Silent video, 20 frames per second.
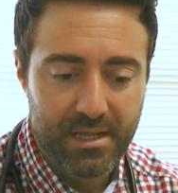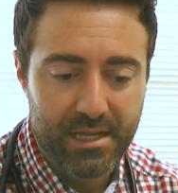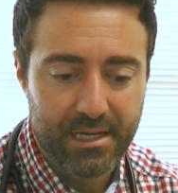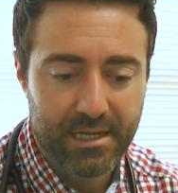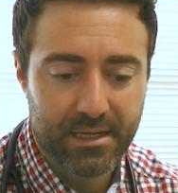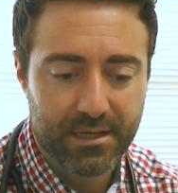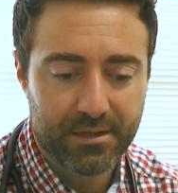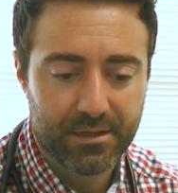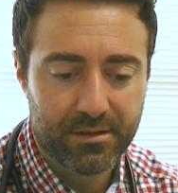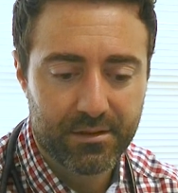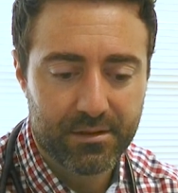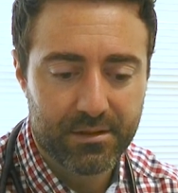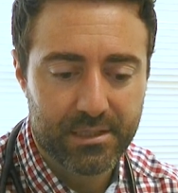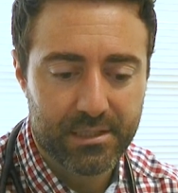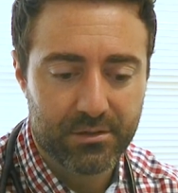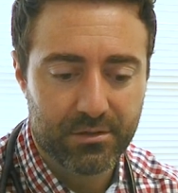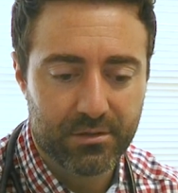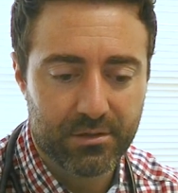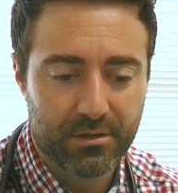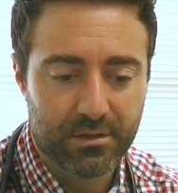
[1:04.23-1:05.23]
And
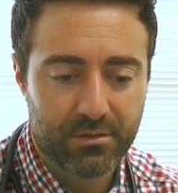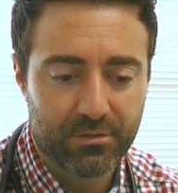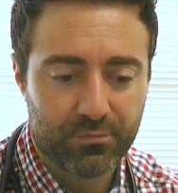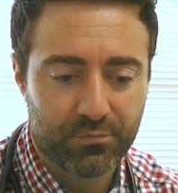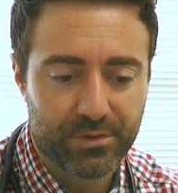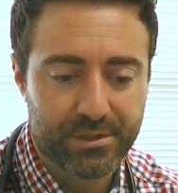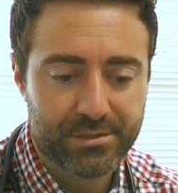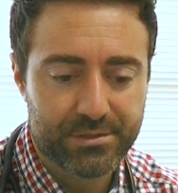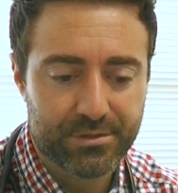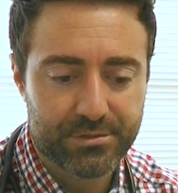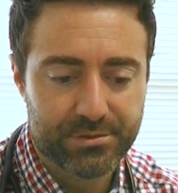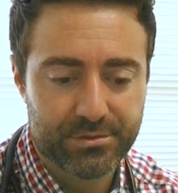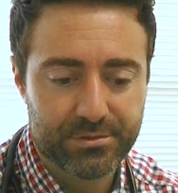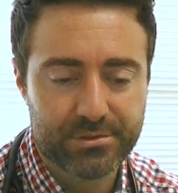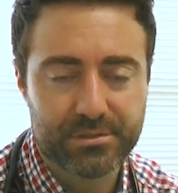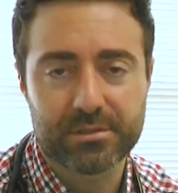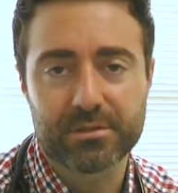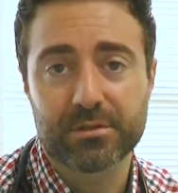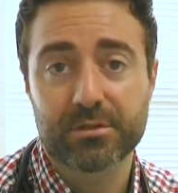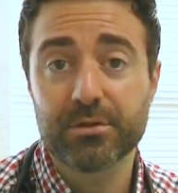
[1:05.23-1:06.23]
the
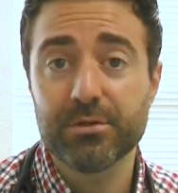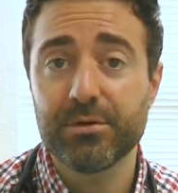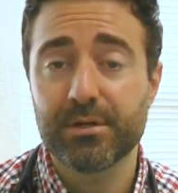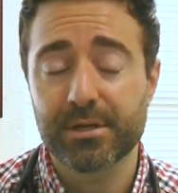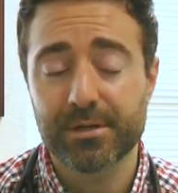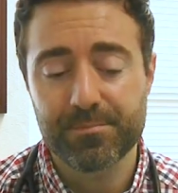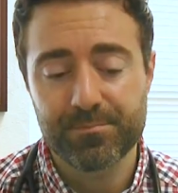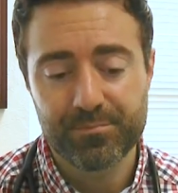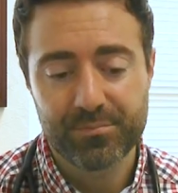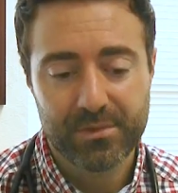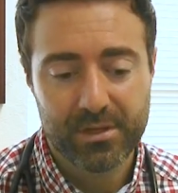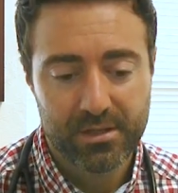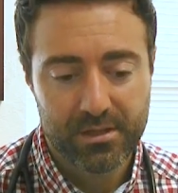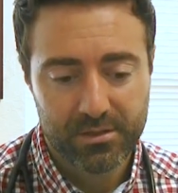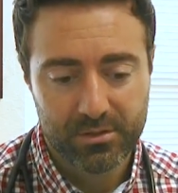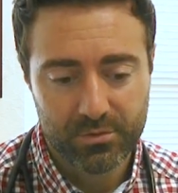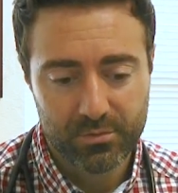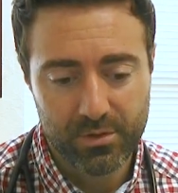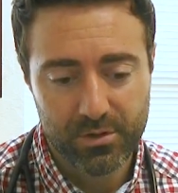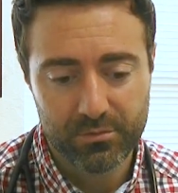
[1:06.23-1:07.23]
researchers concluded,
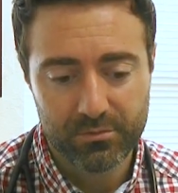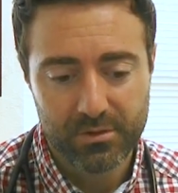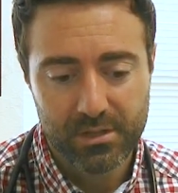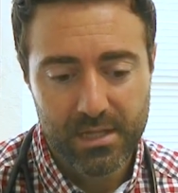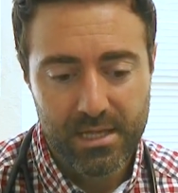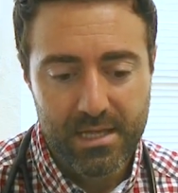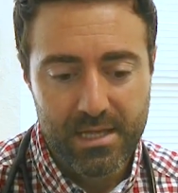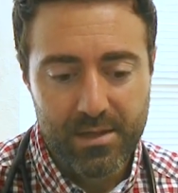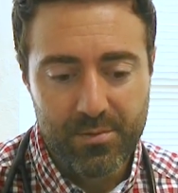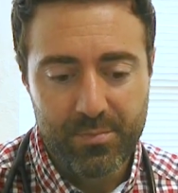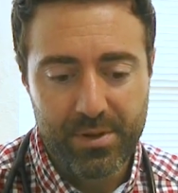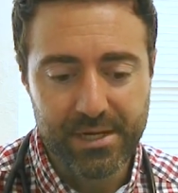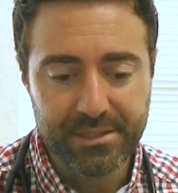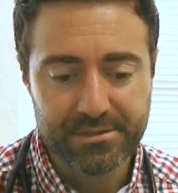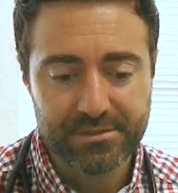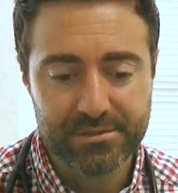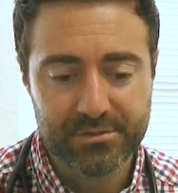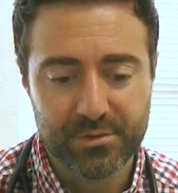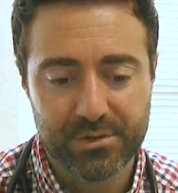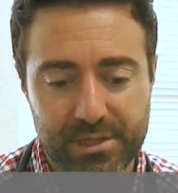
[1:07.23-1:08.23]
quote,
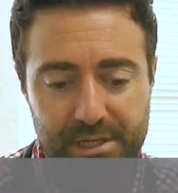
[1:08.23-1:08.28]
patients